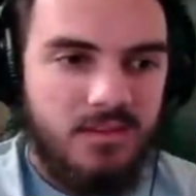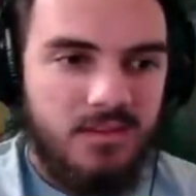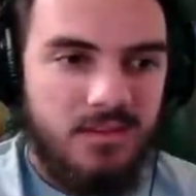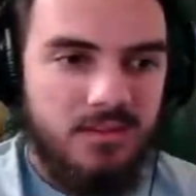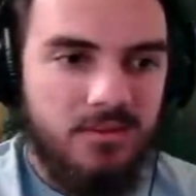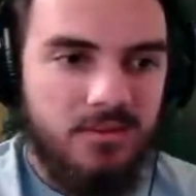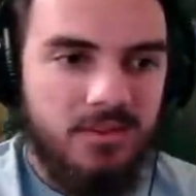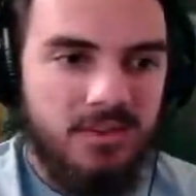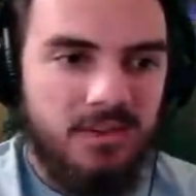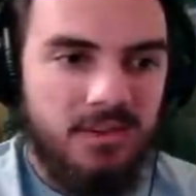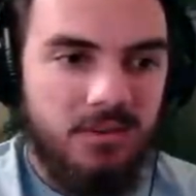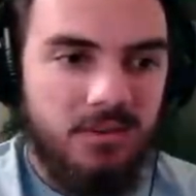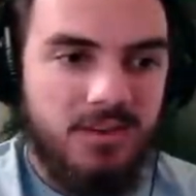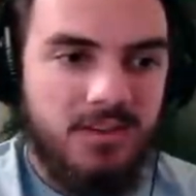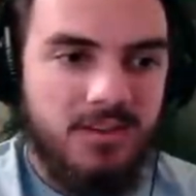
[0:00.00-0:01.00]
The only thing I
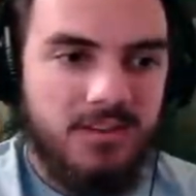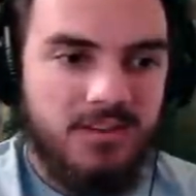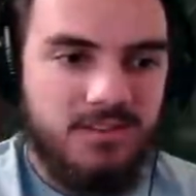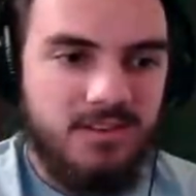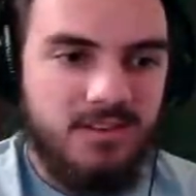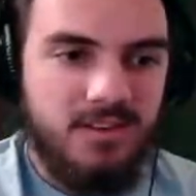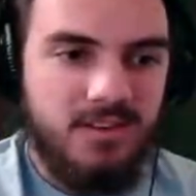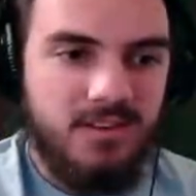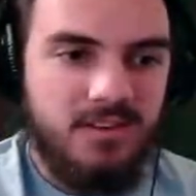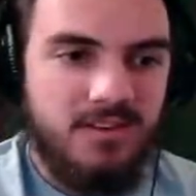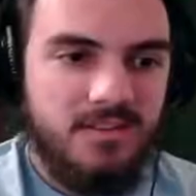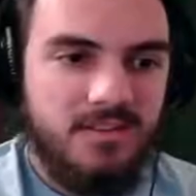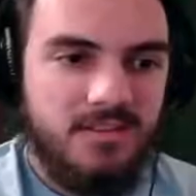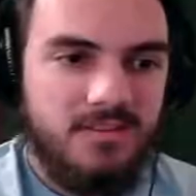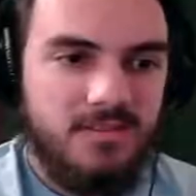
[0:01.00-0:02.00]
wanted to get started on
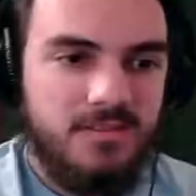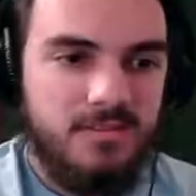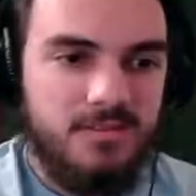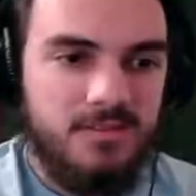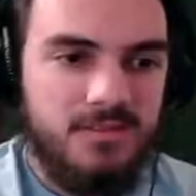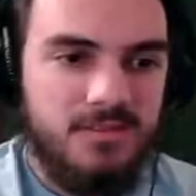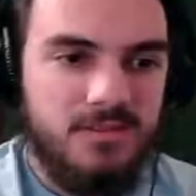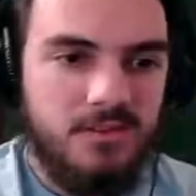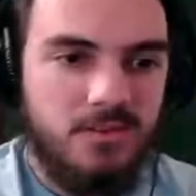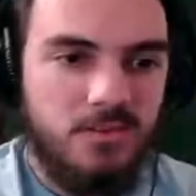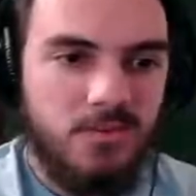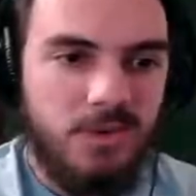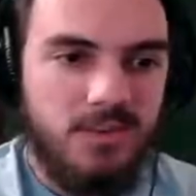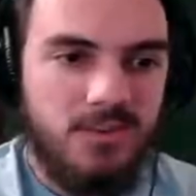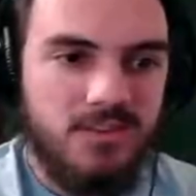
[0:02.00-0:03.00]
was this little
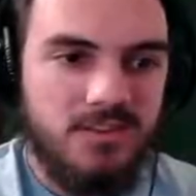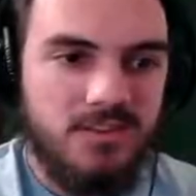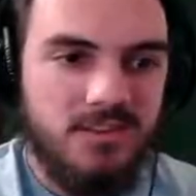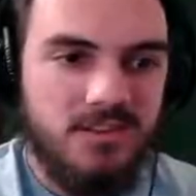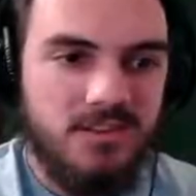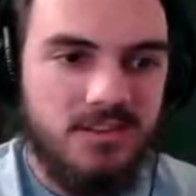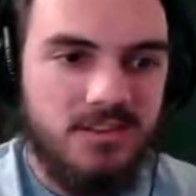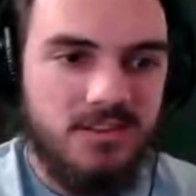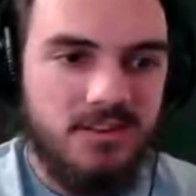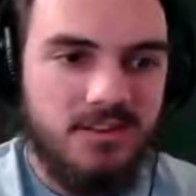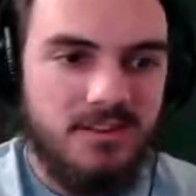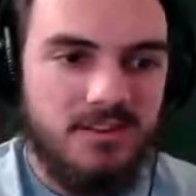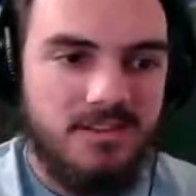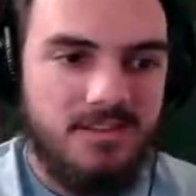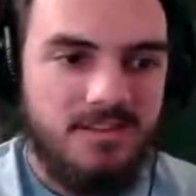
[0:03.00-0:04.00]
residence hall
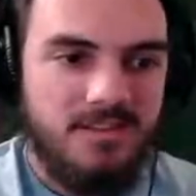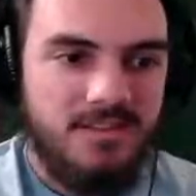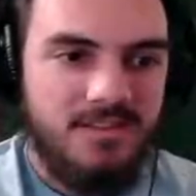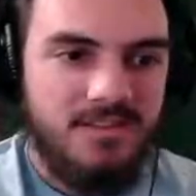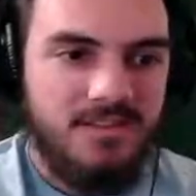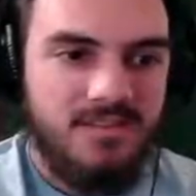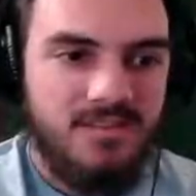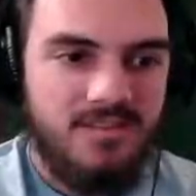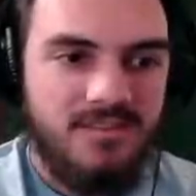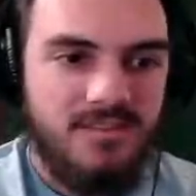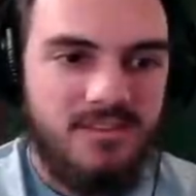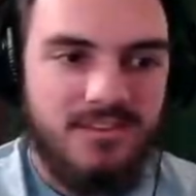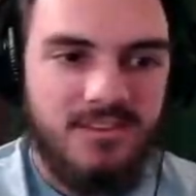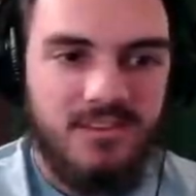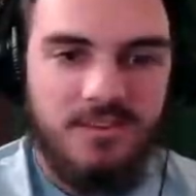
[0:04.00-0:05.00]
area.
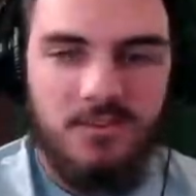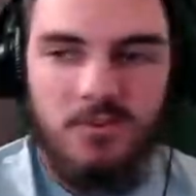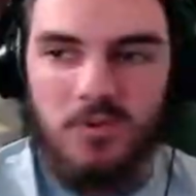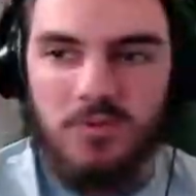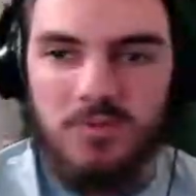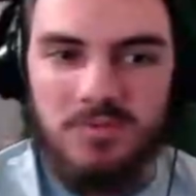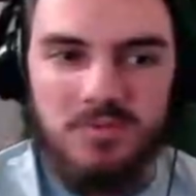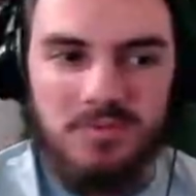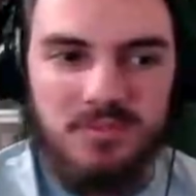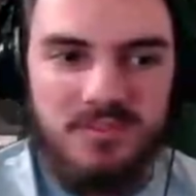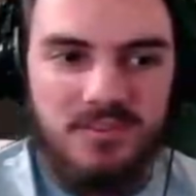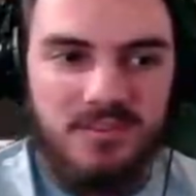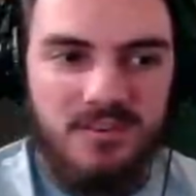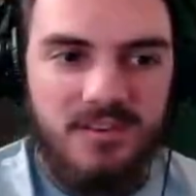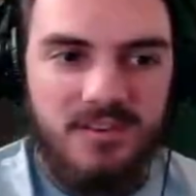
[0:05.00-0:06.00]
There's like the dorm
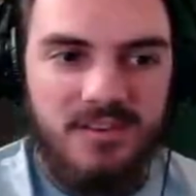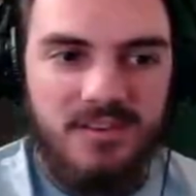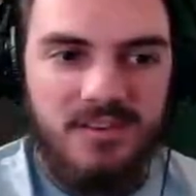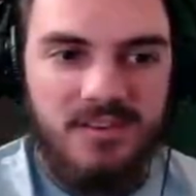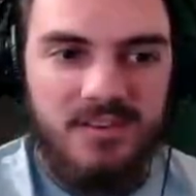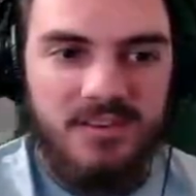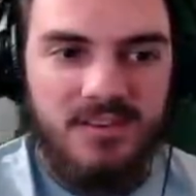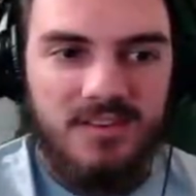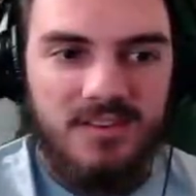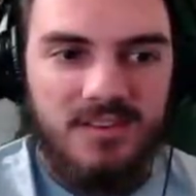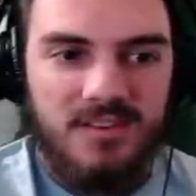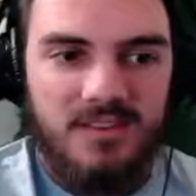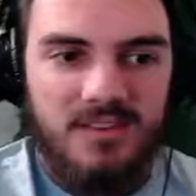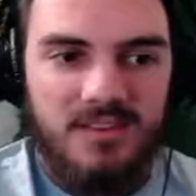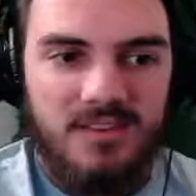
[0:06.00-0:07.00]
rooms.
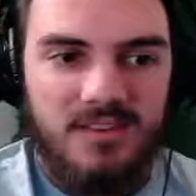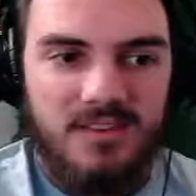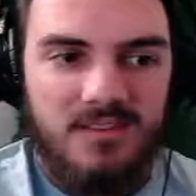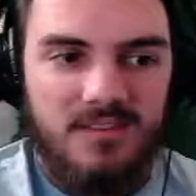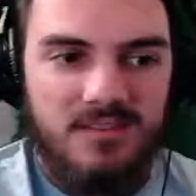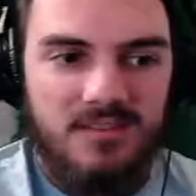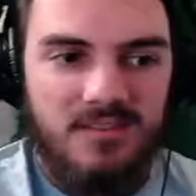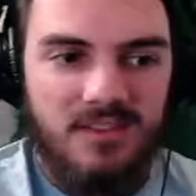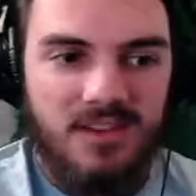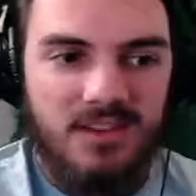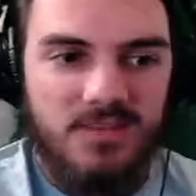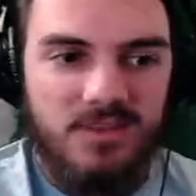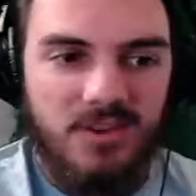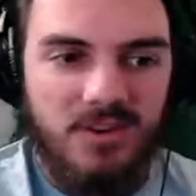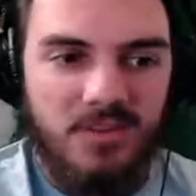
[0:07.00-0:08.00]
So you
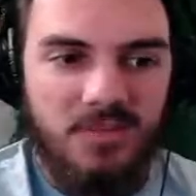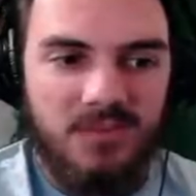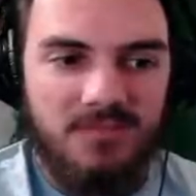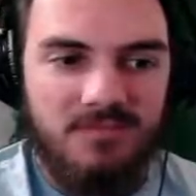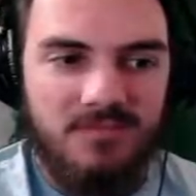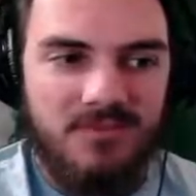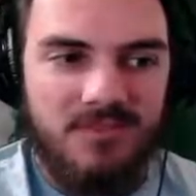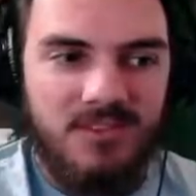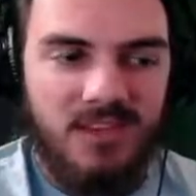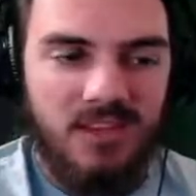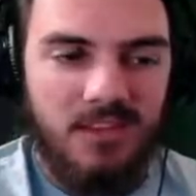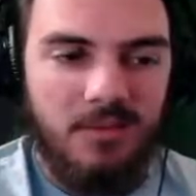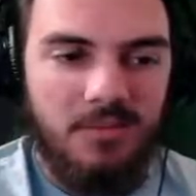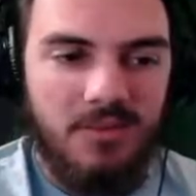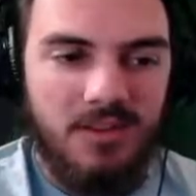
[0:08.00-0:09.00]
guys better not be
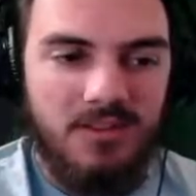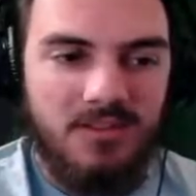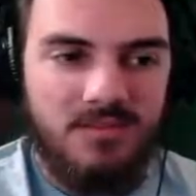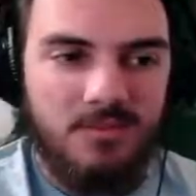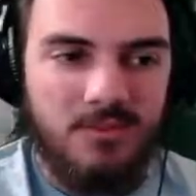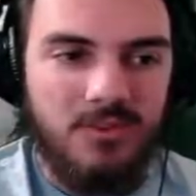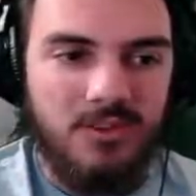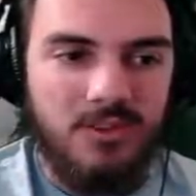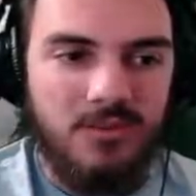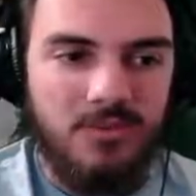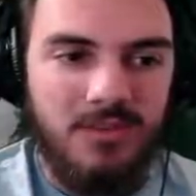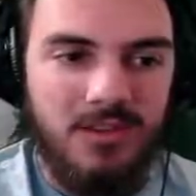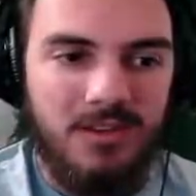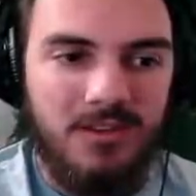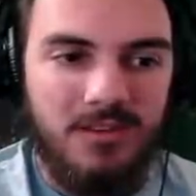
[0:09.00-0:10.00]
staying up late smoking
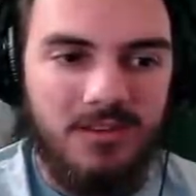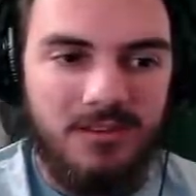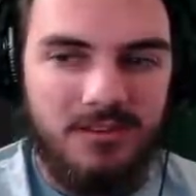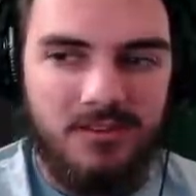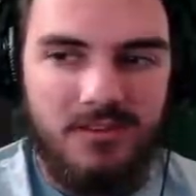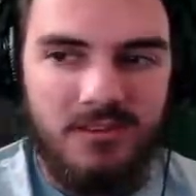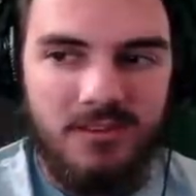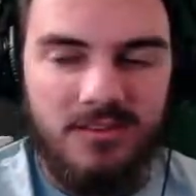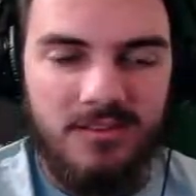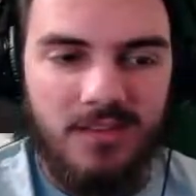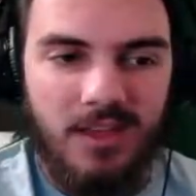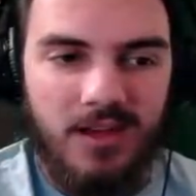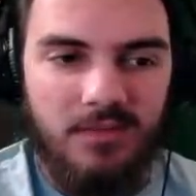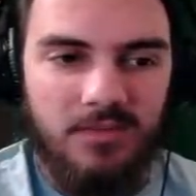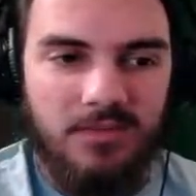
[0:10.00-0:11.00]
weed and listening to
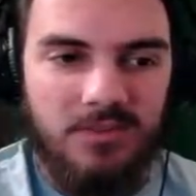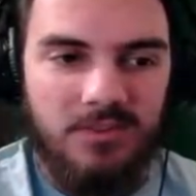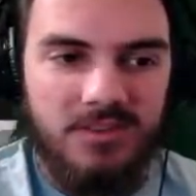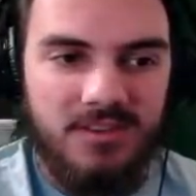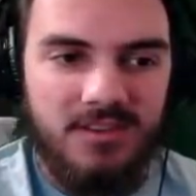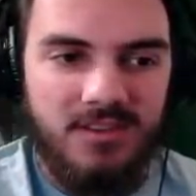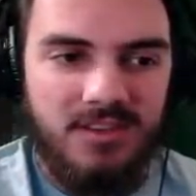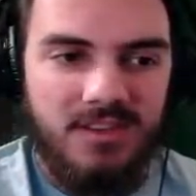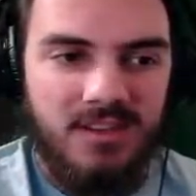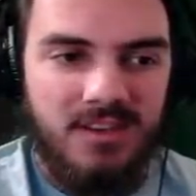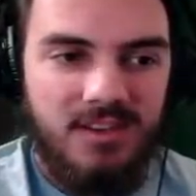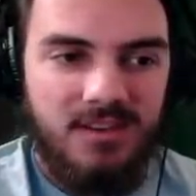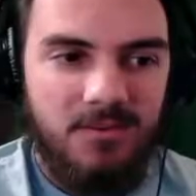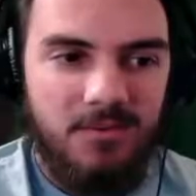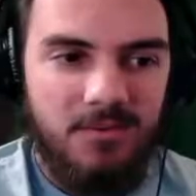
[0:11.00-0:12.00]
loud music
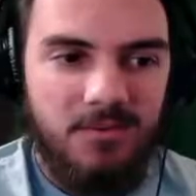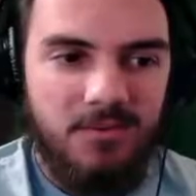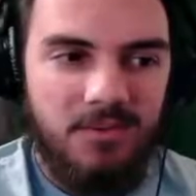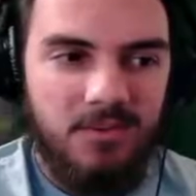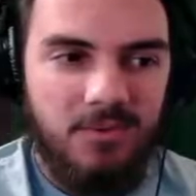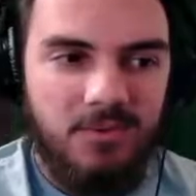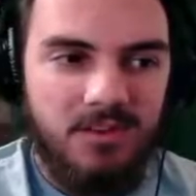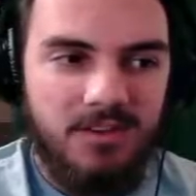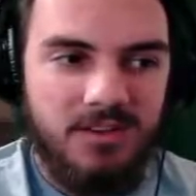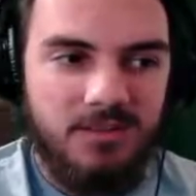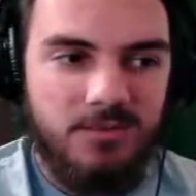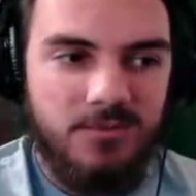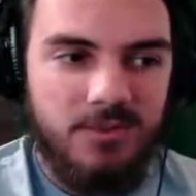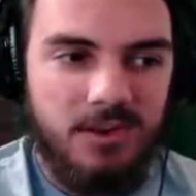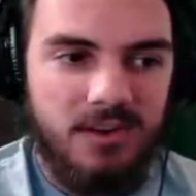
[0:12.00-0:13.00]
with complete
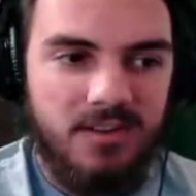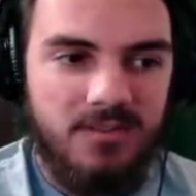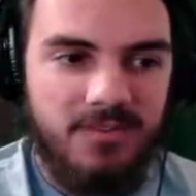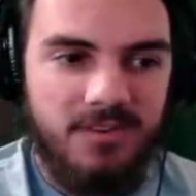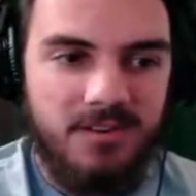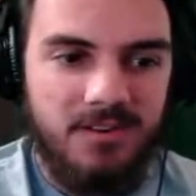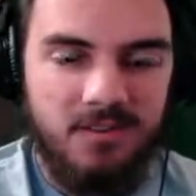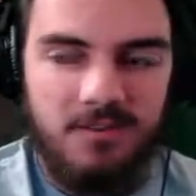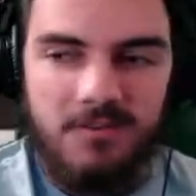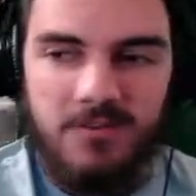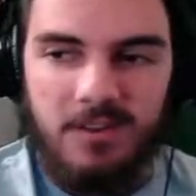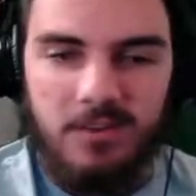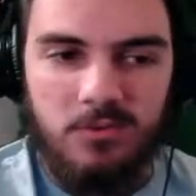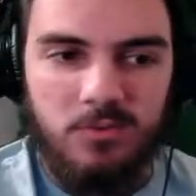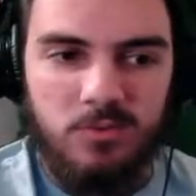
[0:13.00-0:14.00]
disregard for your
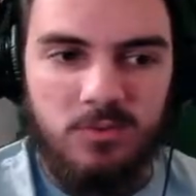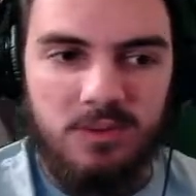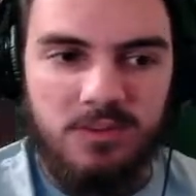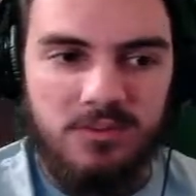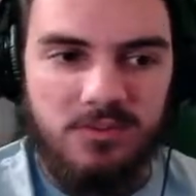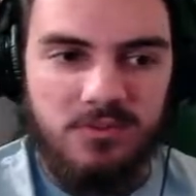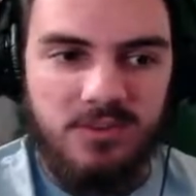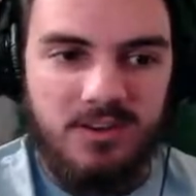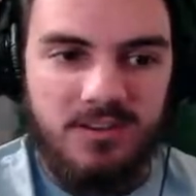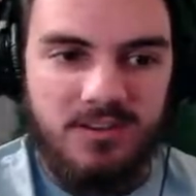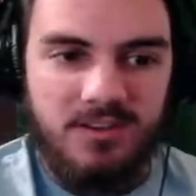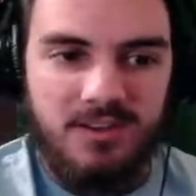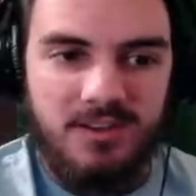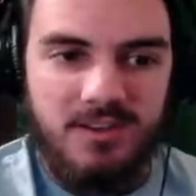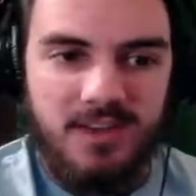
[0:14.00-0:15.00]
fellow roommates who are trying to
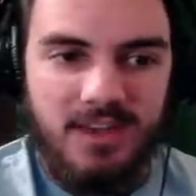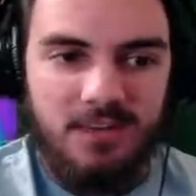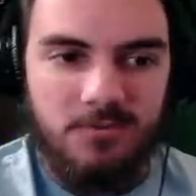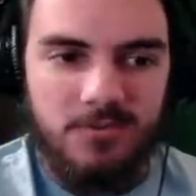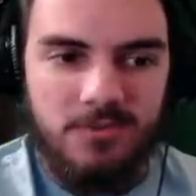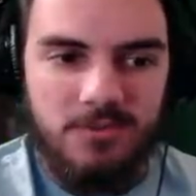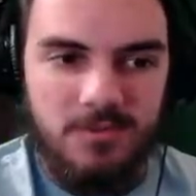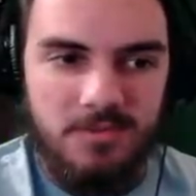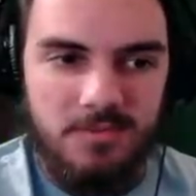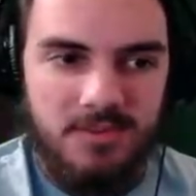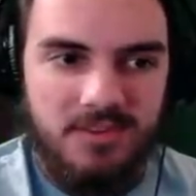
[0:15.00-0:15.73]
study and or sleep.